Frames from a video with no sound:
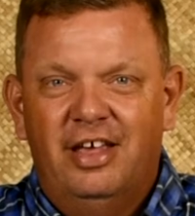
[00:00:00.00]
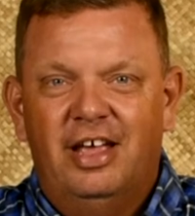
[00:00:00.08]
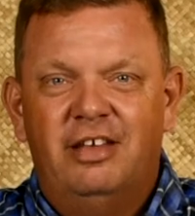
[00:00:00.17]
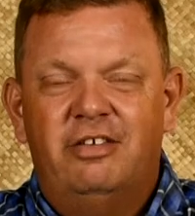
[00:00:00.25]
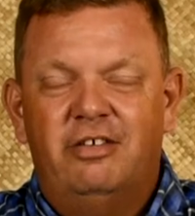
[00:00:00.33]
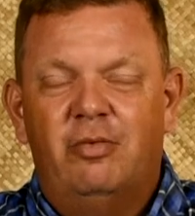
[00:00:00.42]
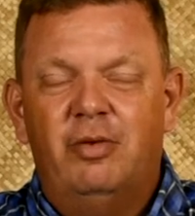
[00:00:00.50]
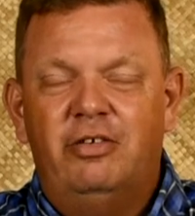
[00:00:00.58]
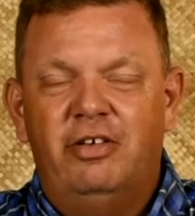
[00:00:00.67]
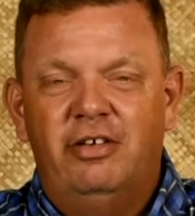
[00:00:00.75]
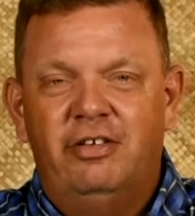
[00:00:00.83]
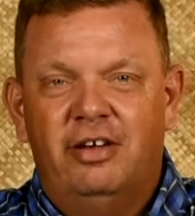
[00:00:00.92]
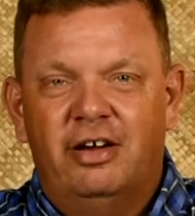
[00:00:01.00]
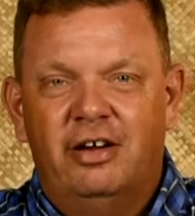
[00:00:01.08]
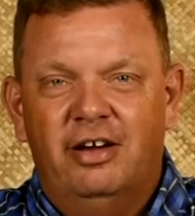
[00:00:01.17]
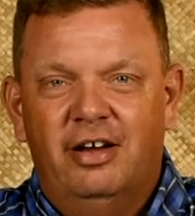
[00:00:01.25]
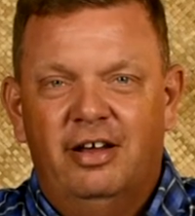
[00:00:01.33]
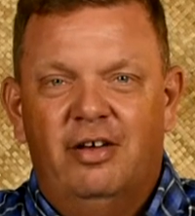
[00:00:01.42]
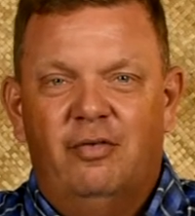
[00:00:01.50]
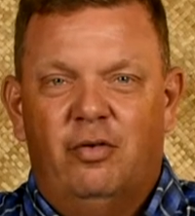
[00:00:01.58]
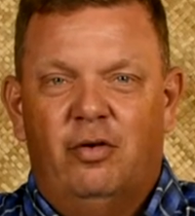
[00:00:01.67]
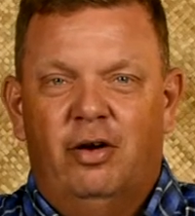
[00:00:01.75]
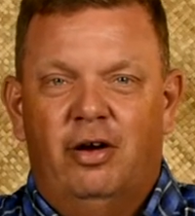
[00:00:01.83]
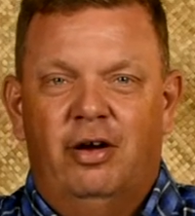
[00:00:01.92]
It's so much easier
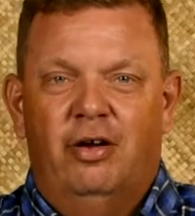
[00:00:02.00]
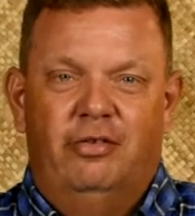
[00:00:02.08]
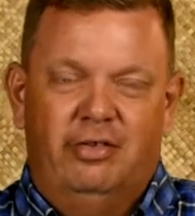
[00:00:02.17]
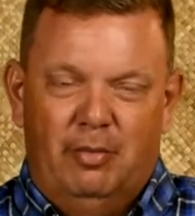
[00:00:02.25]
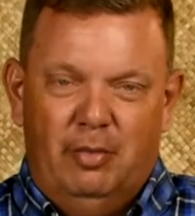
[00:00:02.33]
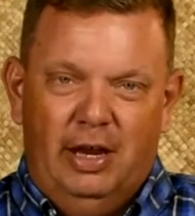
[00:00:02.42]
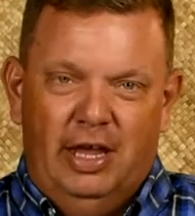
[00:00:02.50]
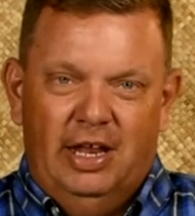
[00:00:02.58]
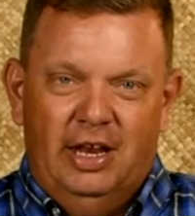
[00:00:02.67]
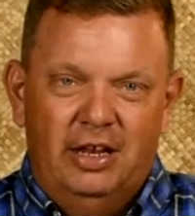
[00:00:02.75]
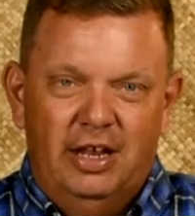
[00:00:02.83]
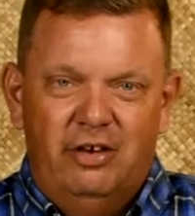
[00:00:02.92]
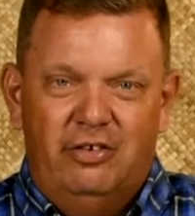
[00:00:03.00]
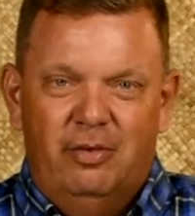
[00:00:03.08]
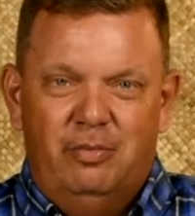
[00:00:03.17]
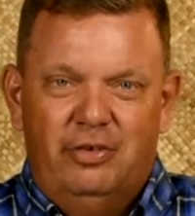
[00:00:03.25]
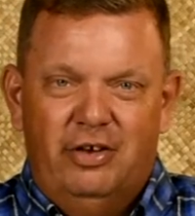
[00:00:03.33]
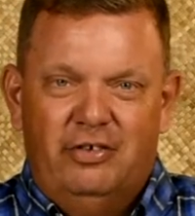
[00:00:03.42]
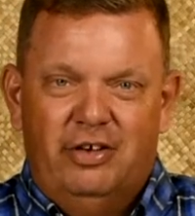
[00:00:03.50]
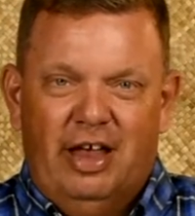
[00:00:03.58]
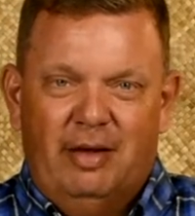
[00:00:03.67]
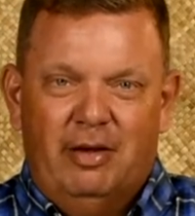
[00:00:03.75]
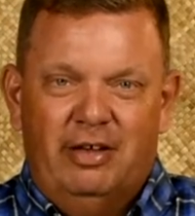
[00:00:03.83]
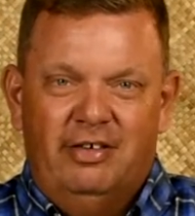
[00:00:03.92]
for somebody in a leadership position
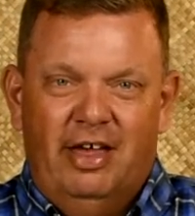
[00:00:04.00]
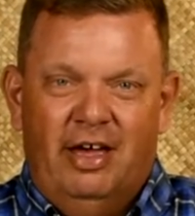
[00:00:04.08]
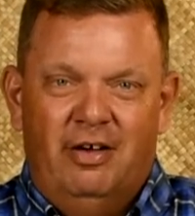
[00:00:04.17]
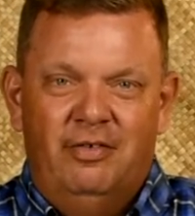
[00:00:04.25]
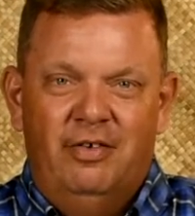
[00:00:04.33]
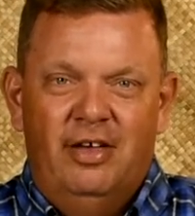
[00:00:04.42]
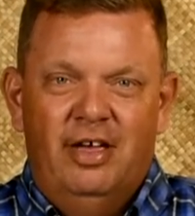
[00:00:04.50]
like myself